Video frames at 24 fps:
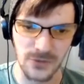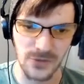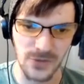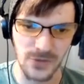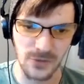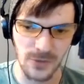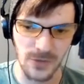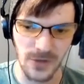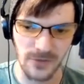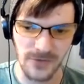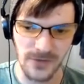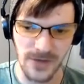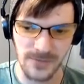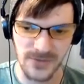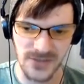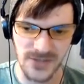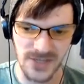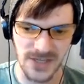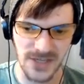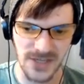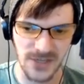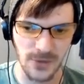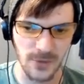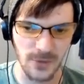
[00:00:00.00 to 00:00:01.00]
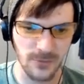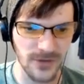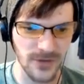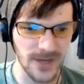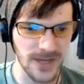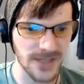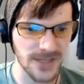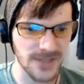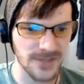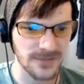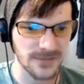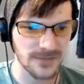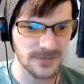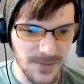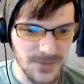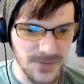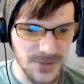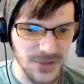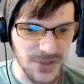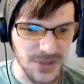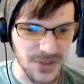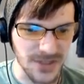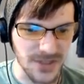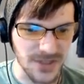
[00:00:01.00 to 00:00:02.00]
who you want representing your brand. I'm
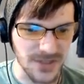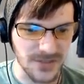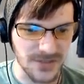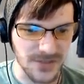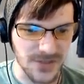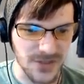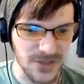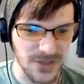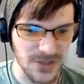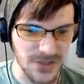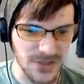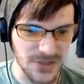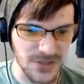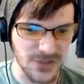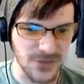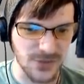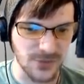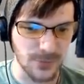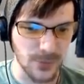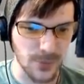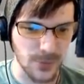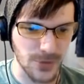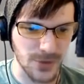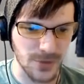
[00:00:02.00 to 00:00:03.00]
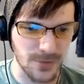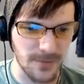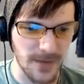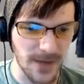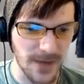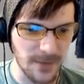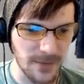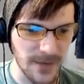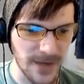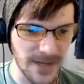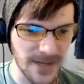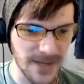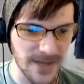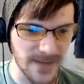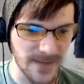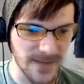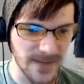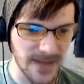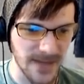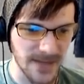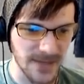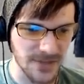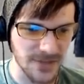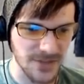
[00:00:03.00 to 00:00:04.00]
just gonna just gonna squoosh my way in
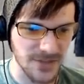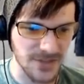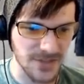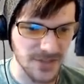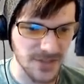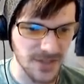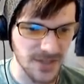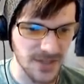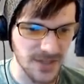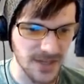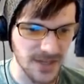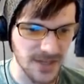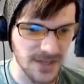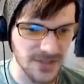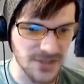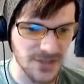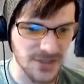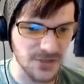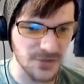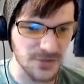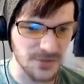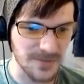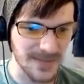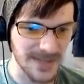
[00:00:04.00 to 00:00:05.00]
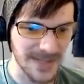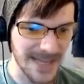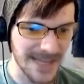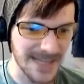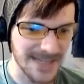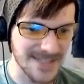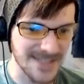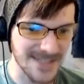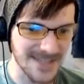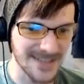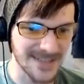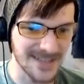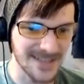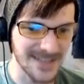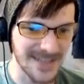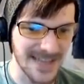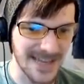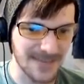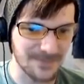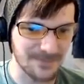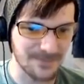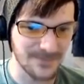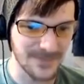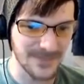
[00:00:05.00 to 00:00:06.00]
there. Just, uh, excuse me, lads. Uh,
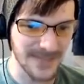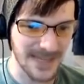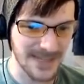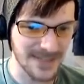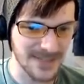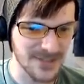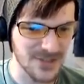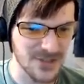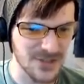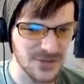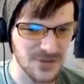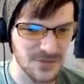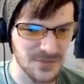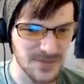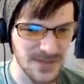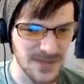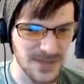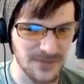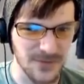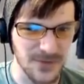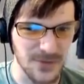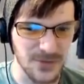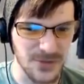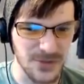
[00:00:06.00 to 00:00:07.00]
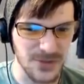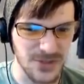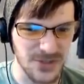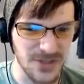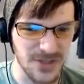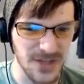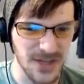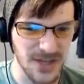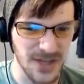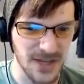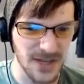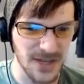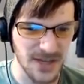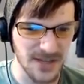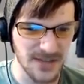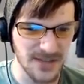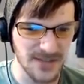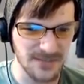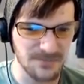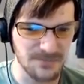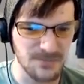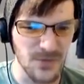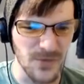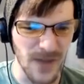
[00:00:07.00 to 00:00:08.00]
lad, lad, excuse me. If you could just uh,
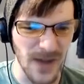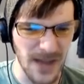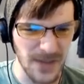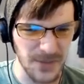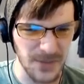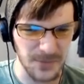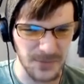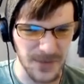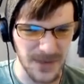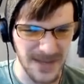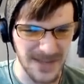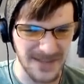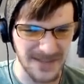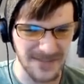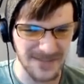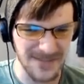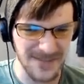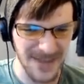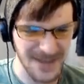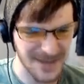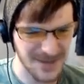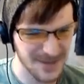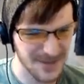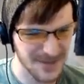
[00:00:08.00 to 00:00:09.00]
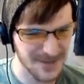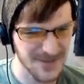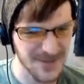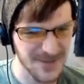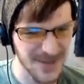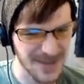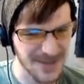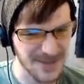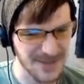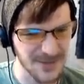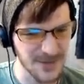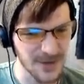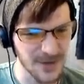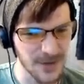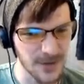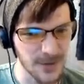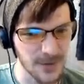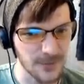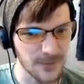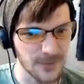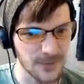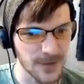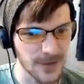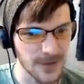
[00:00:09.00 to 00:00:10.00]
move out of the way. Thank you, thank you.
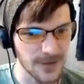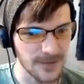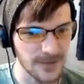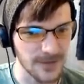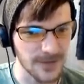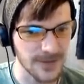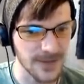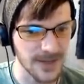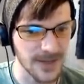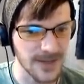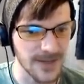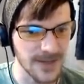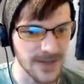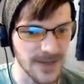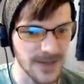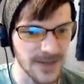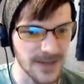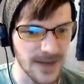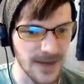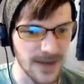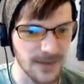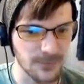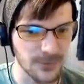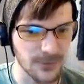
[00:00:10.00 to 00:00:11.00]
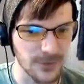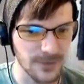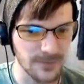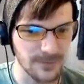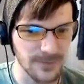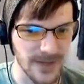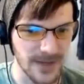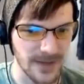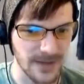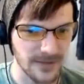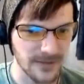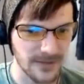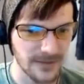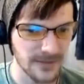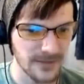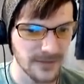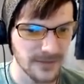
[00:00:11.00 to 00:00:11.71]
Oh, fuck. Okay, yeah, no, I brought it back.